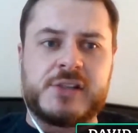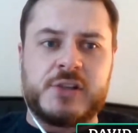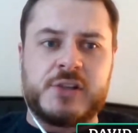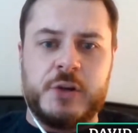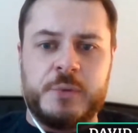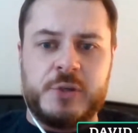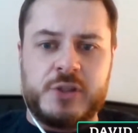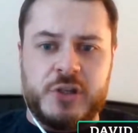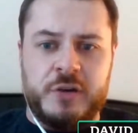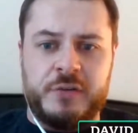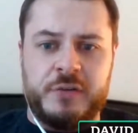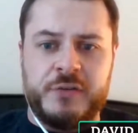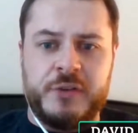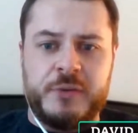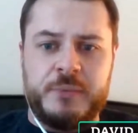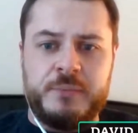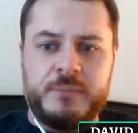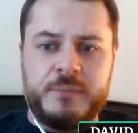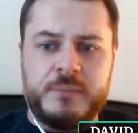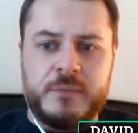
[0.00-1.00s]
It's going to be tough for
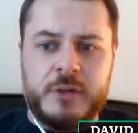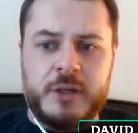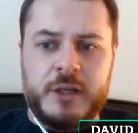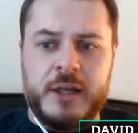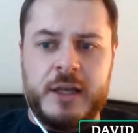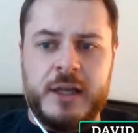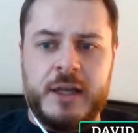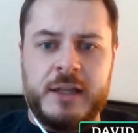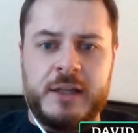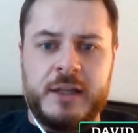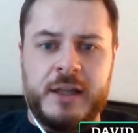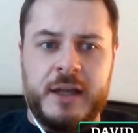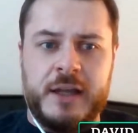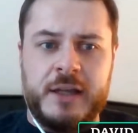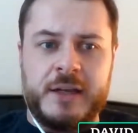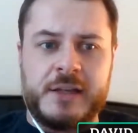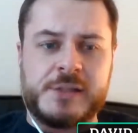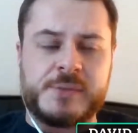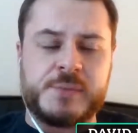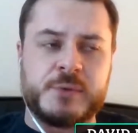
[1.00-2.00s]
them.
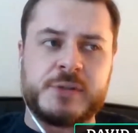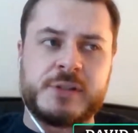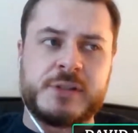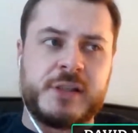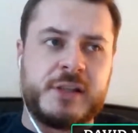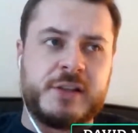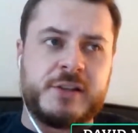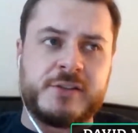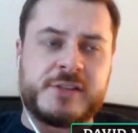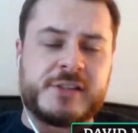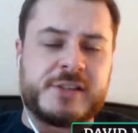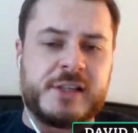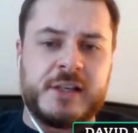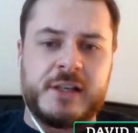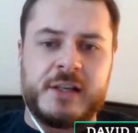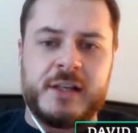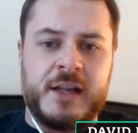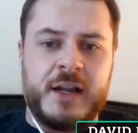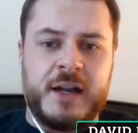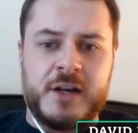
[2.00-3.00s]
And I suppose there's
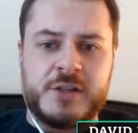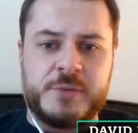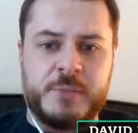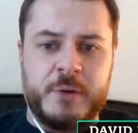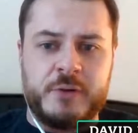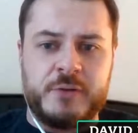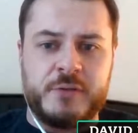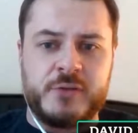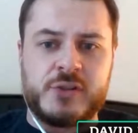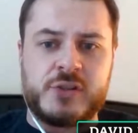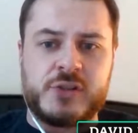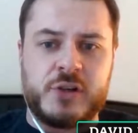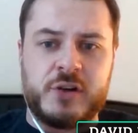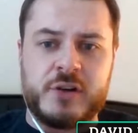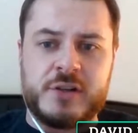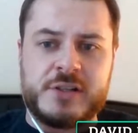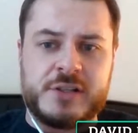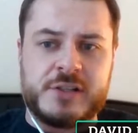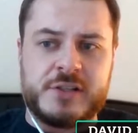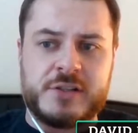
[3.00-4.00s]
still a large amount of
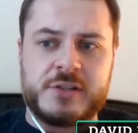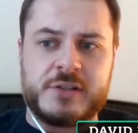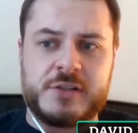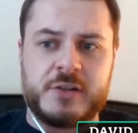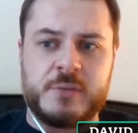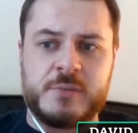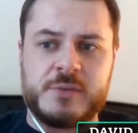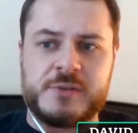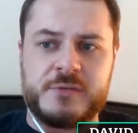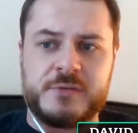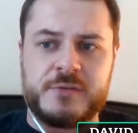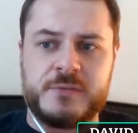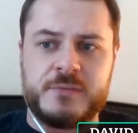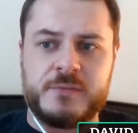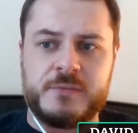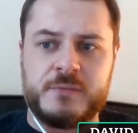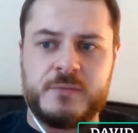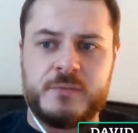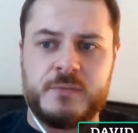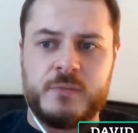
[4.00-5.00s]
uncertainty in terms of,
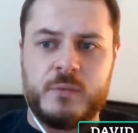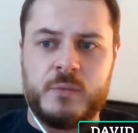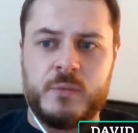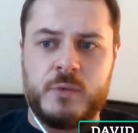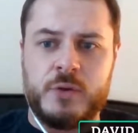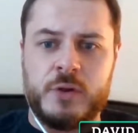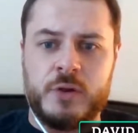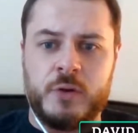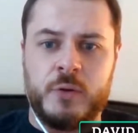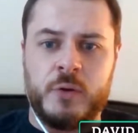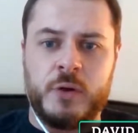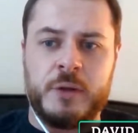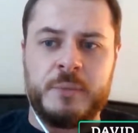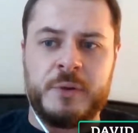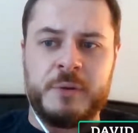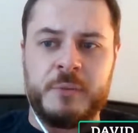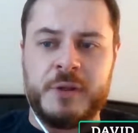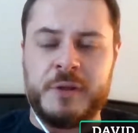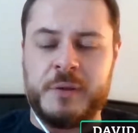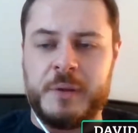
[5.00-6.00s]
you know, I
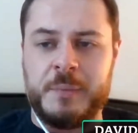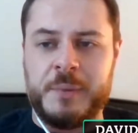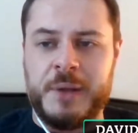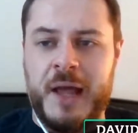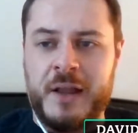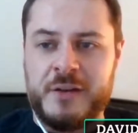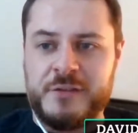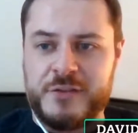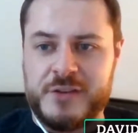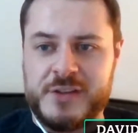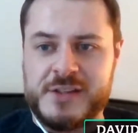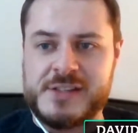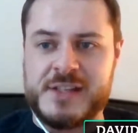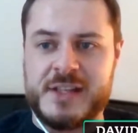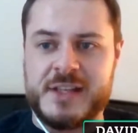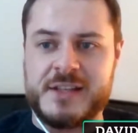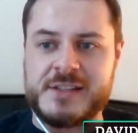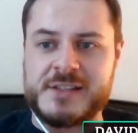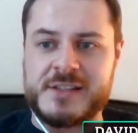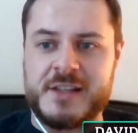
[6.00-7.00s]
mean, we can plan for these
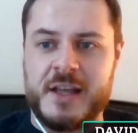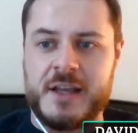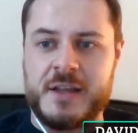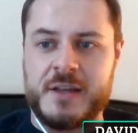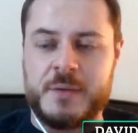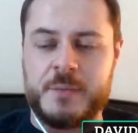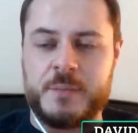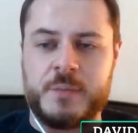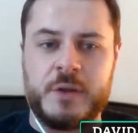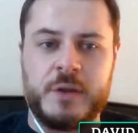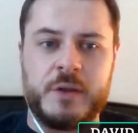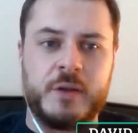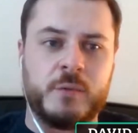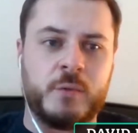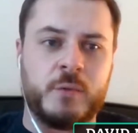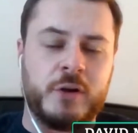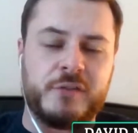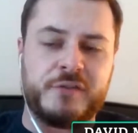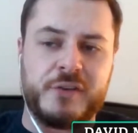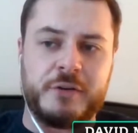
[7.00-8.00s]
things and the
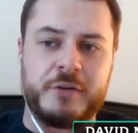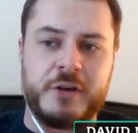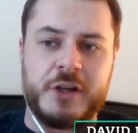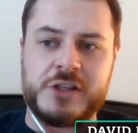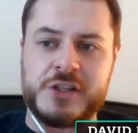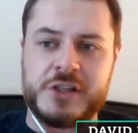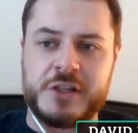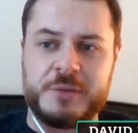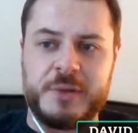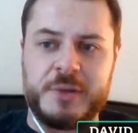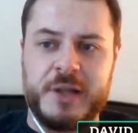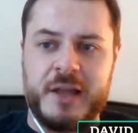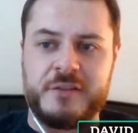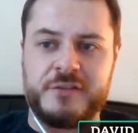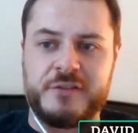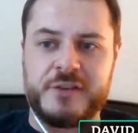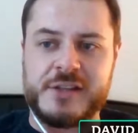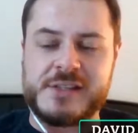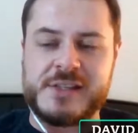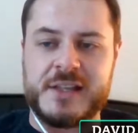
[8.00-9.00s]
World Federation can plan
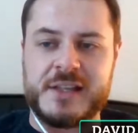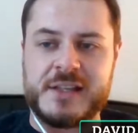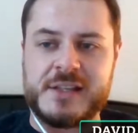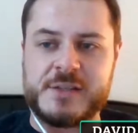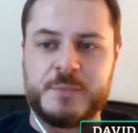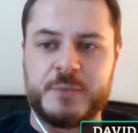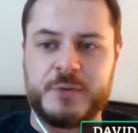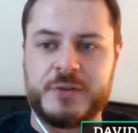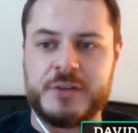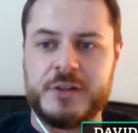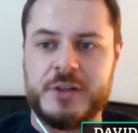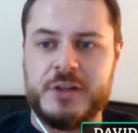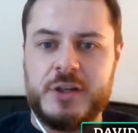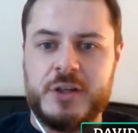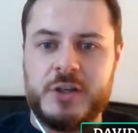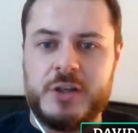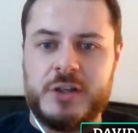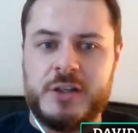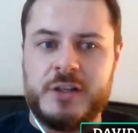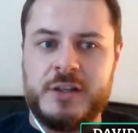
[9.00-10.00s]
for these things. But,
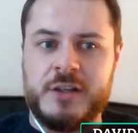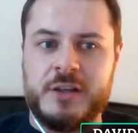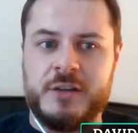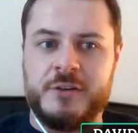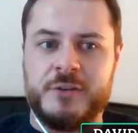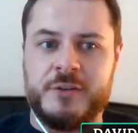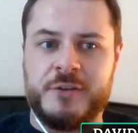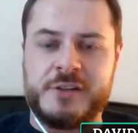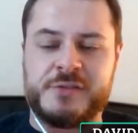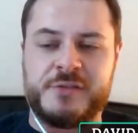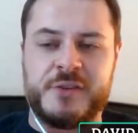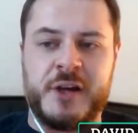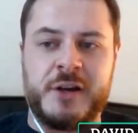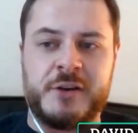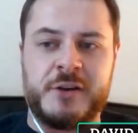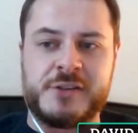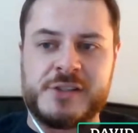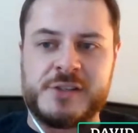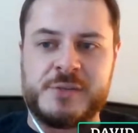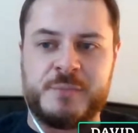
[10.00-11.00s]
you know, this
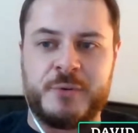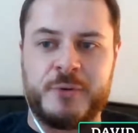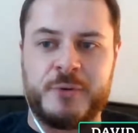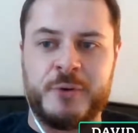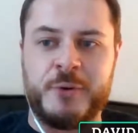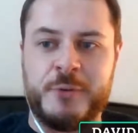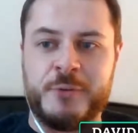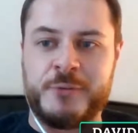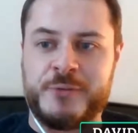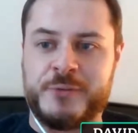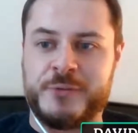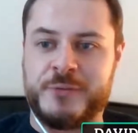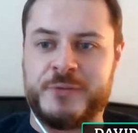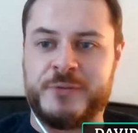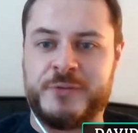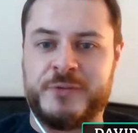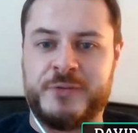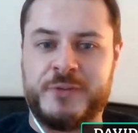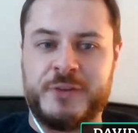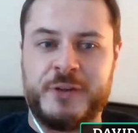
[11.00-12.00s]
virus has proved